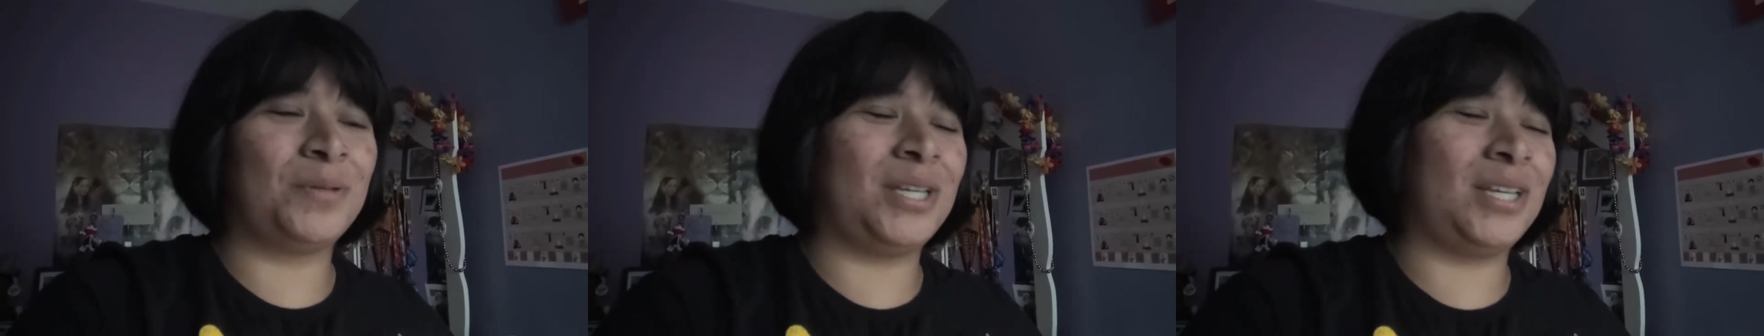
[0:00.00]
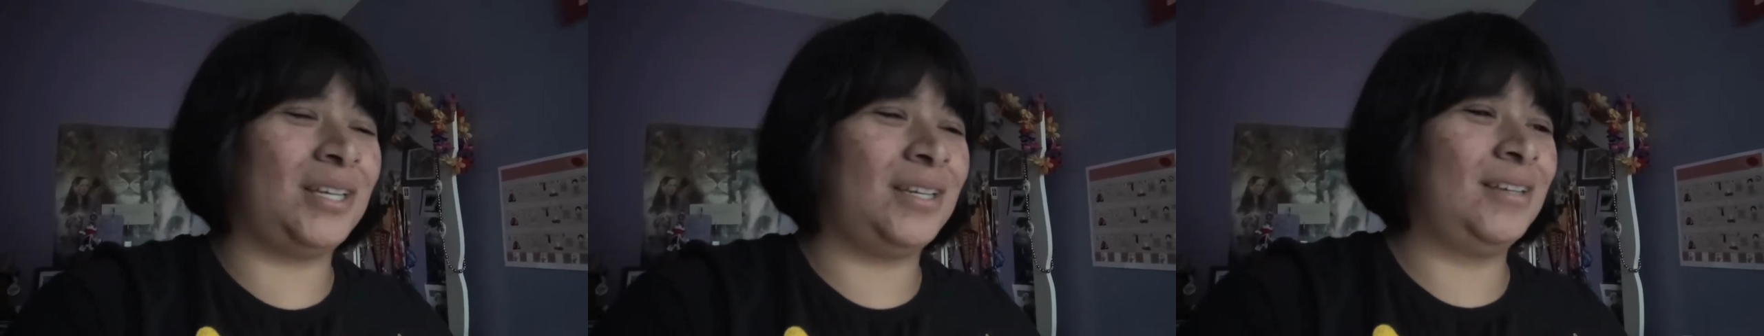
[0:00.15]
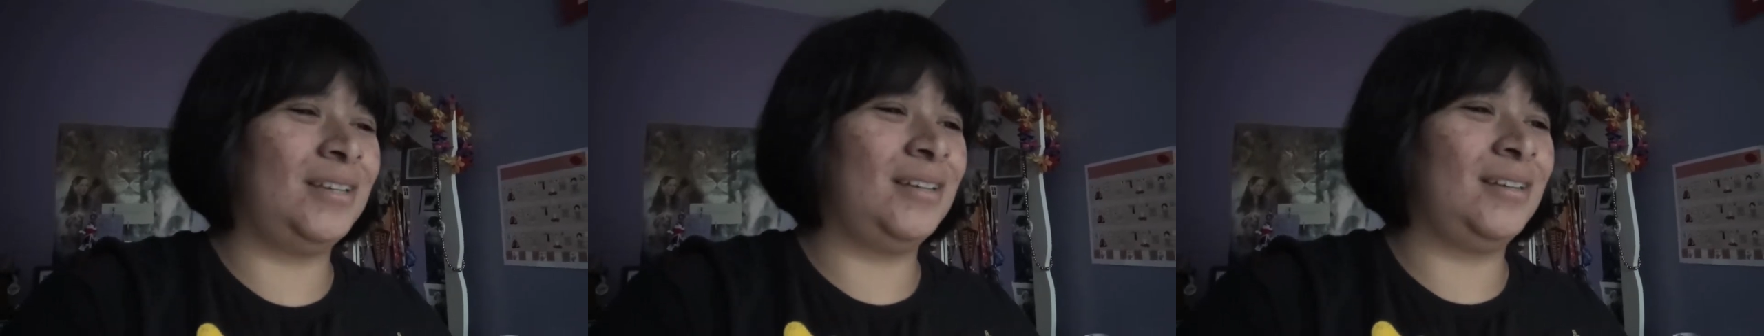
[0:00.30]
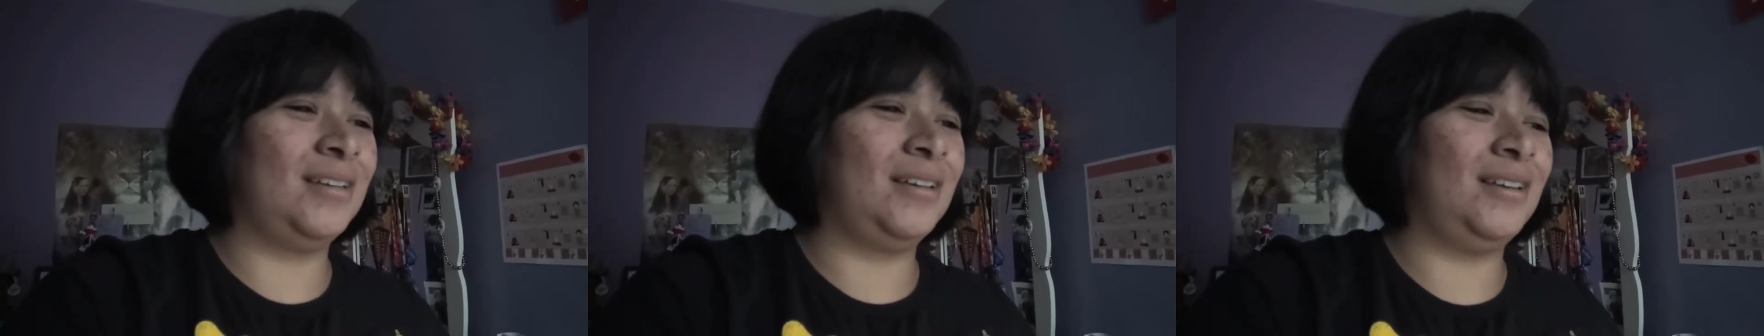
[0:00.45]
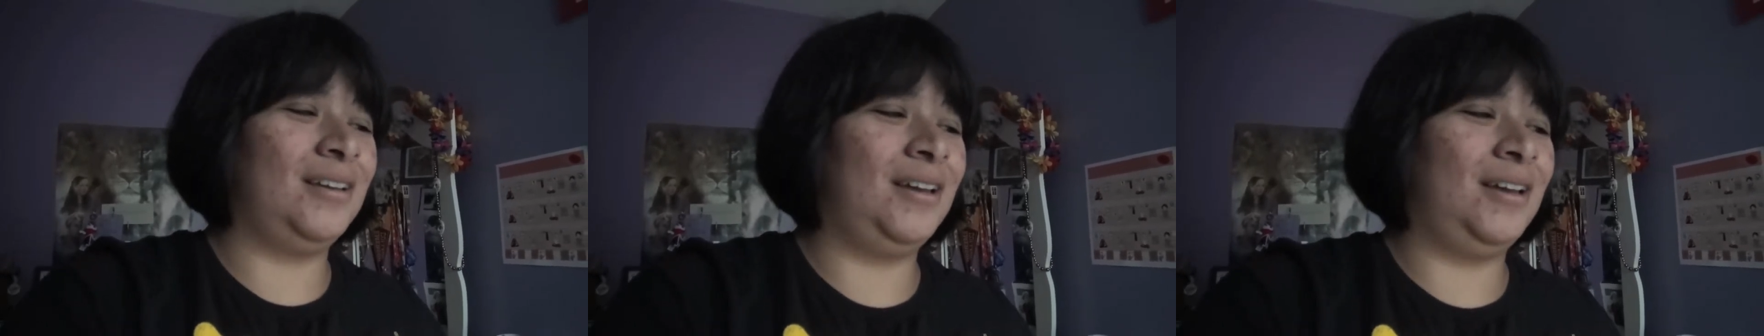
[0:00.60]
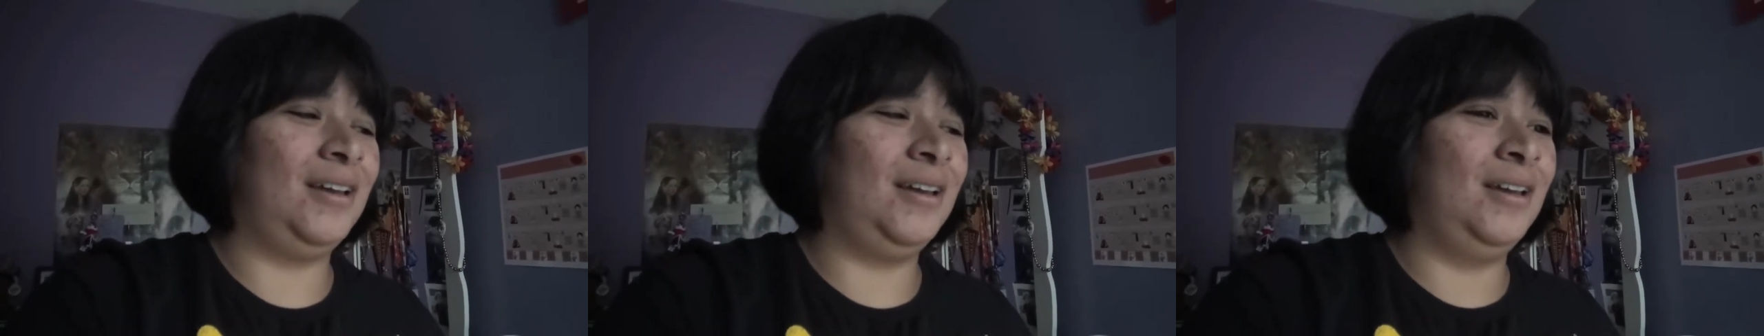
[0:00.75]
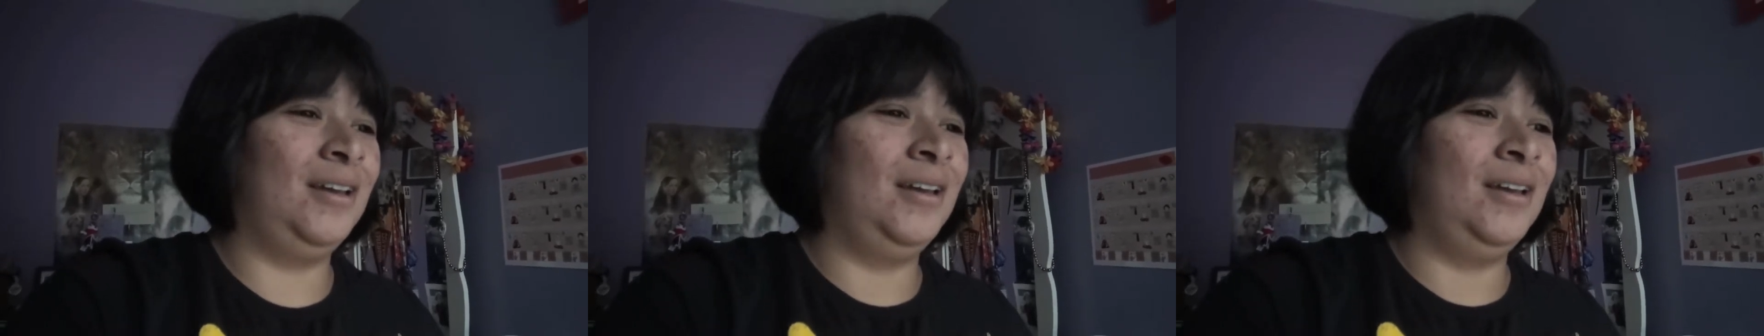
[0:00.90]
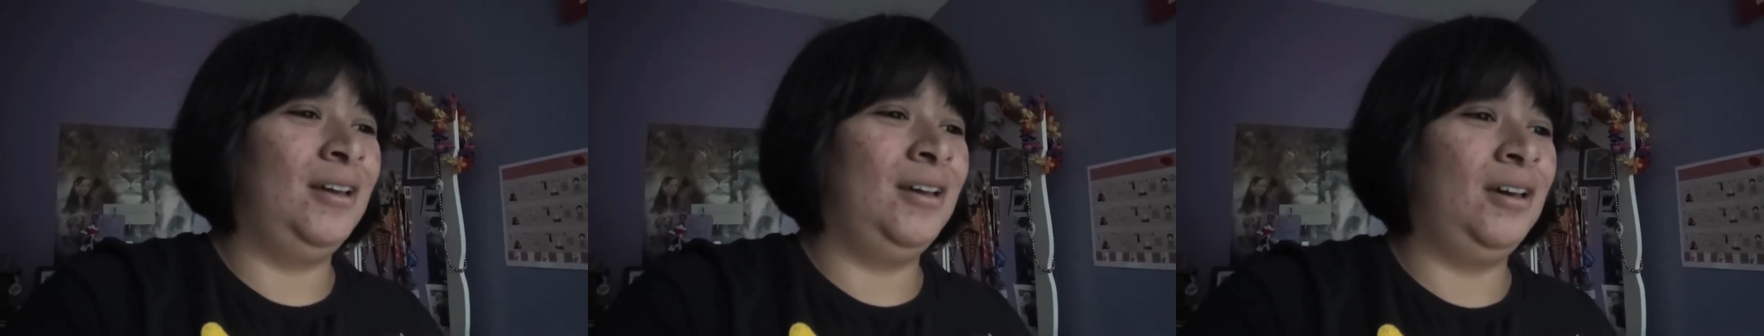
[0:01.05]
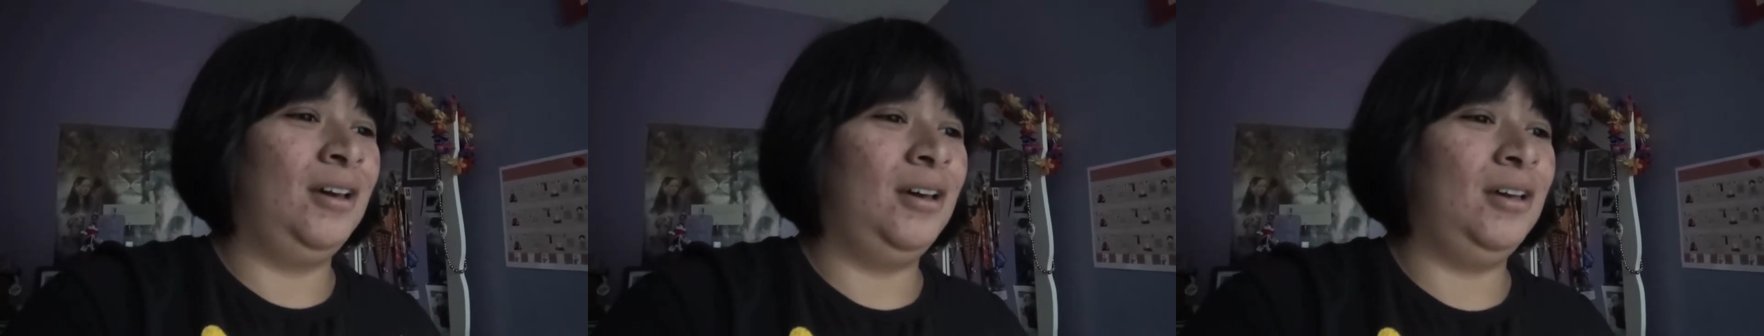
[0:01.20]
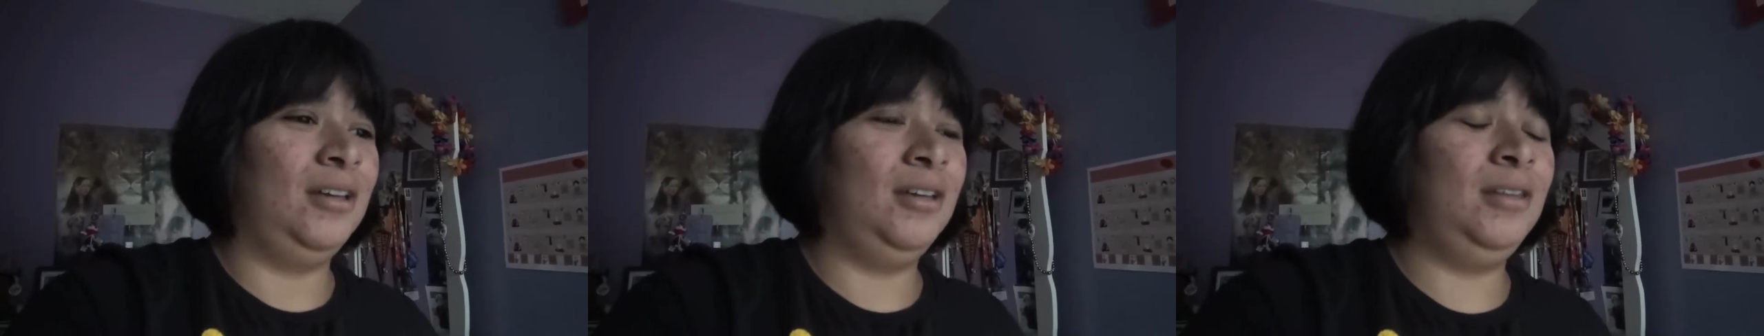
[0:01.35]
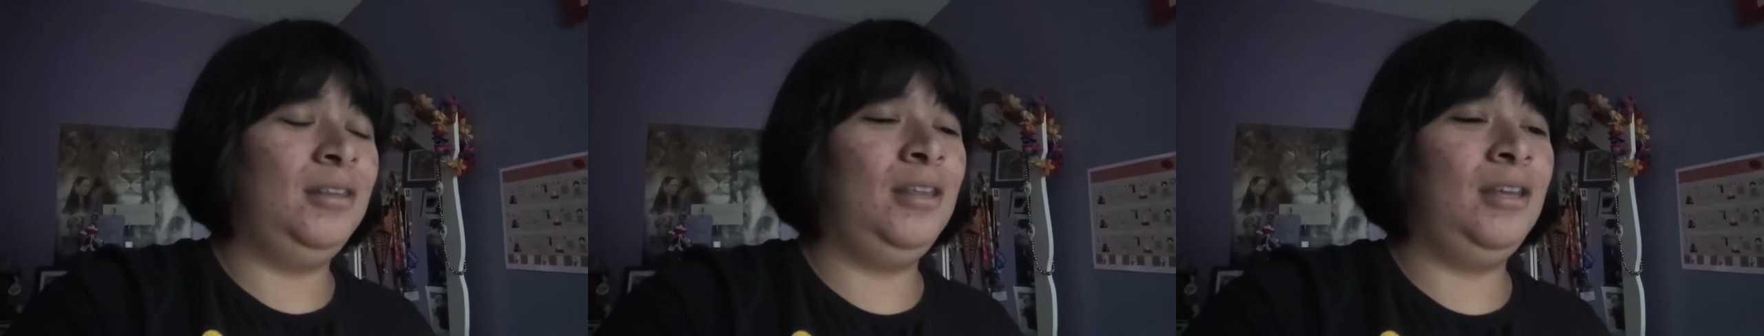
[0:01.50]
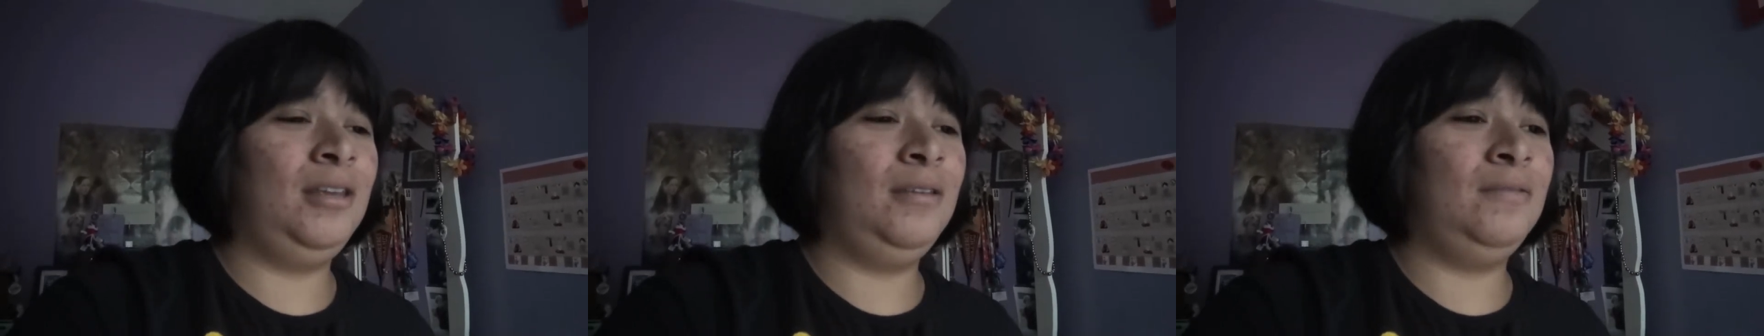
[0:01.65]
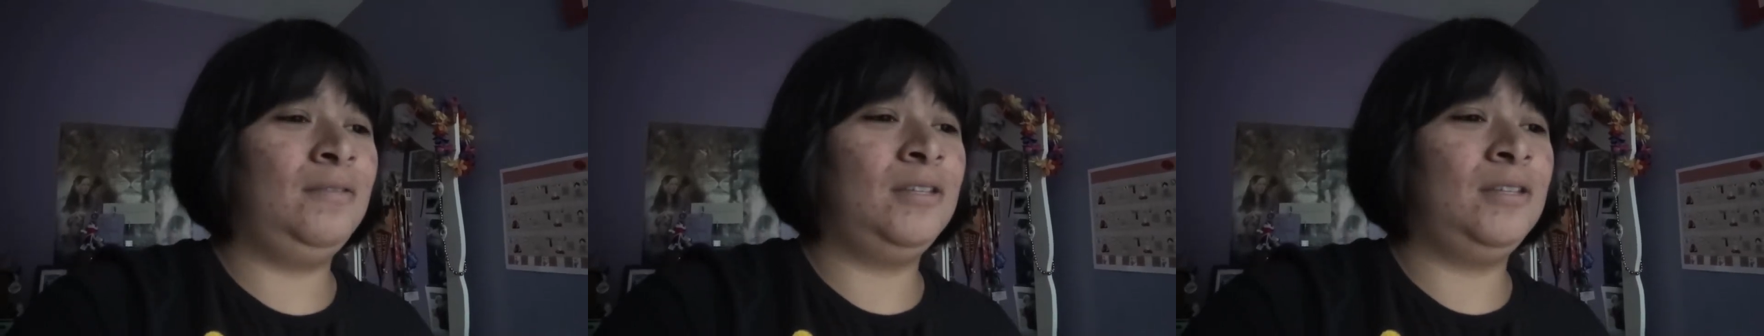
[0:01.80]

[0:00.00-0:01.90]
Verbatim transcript: uh, they